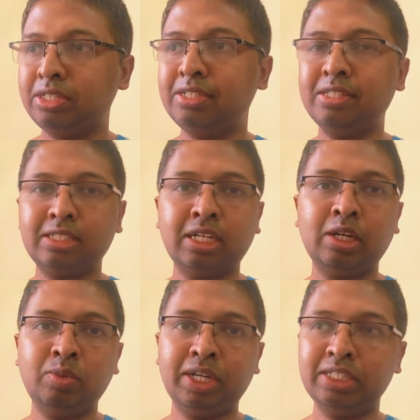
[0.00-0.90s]
this is the
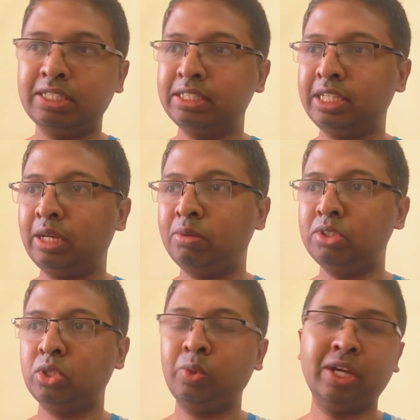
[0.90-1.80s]
journal we are discussing about.
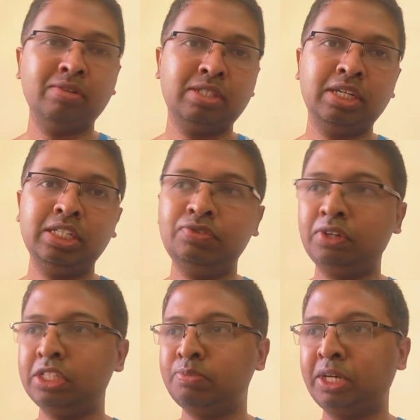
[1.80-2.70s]
So we have searched
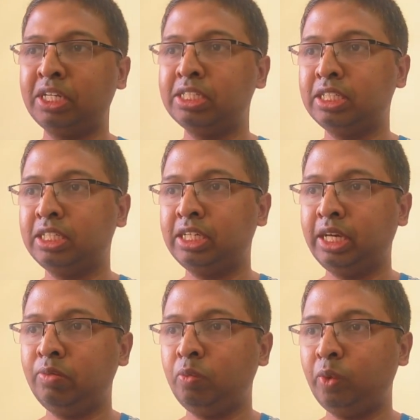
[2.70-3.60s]
for this particular journal
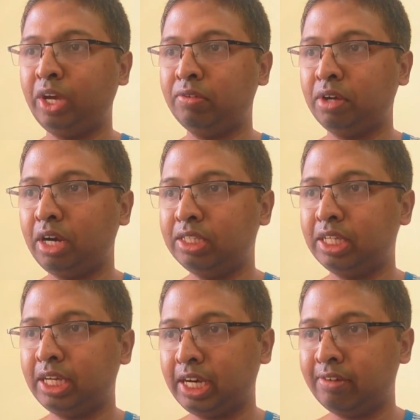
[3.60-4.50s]
name. We have got
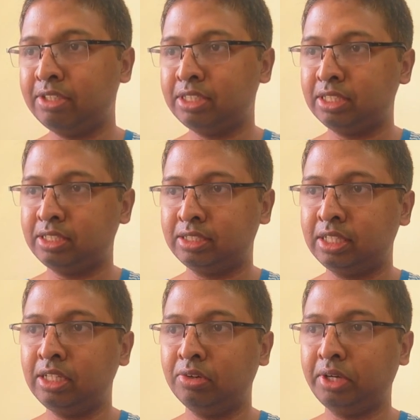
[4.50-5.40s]
the relevant search
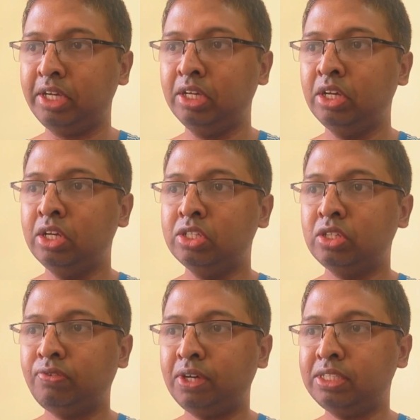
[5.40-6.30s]
result. Okay.
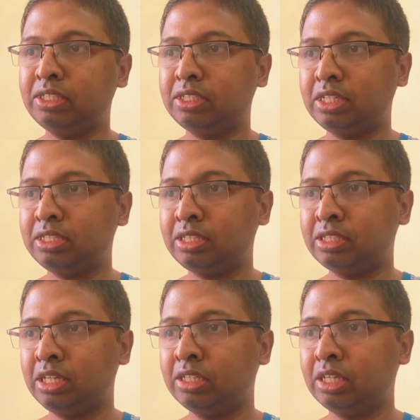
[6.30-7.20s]
So first search
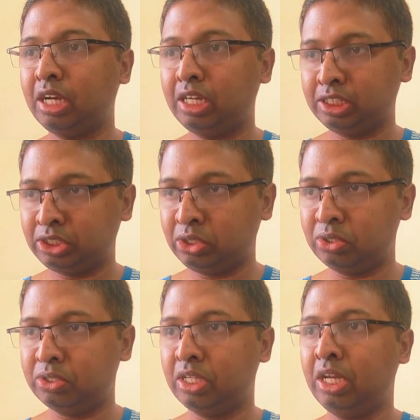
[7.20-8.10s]
result
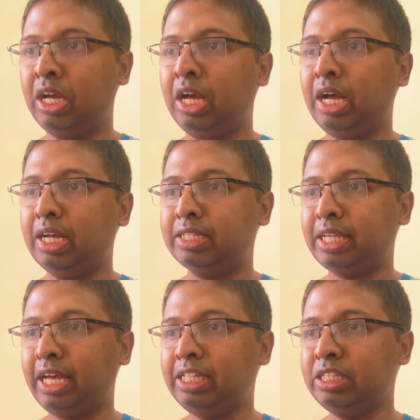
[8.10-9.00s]
shows
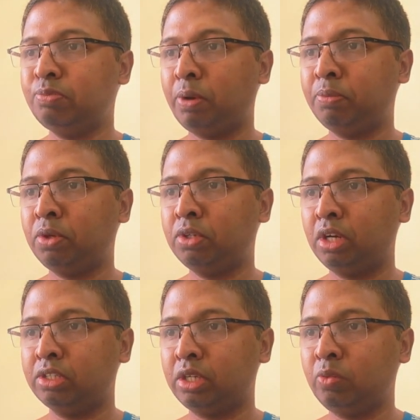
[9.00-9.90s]

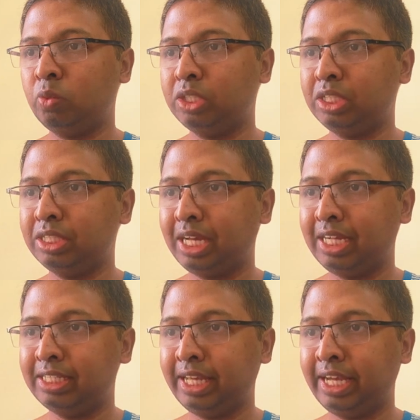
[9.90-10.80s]
sciencepubco.com. Within
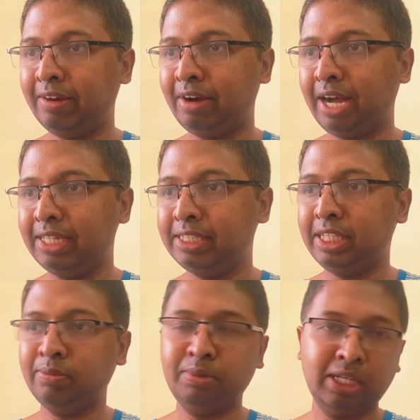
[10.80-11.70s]
that they have
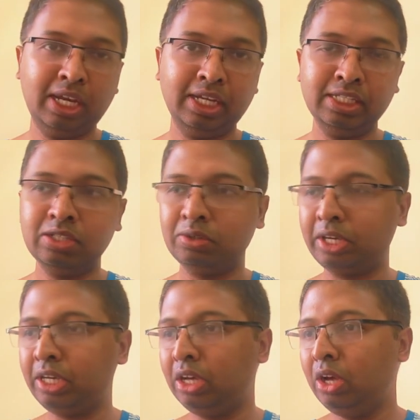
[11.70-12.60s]
IJBAS.
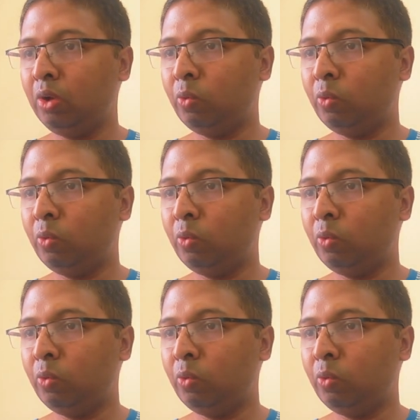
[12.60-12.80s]
Okay.